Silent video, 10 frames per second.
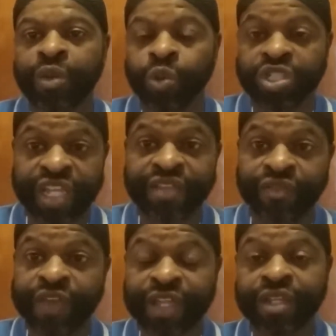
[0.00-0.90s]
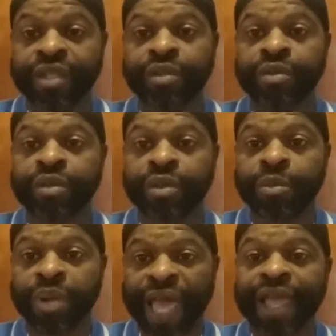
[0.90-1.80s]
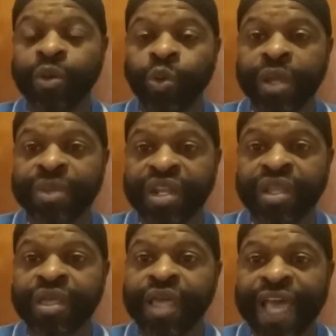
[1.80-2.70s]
which infected black women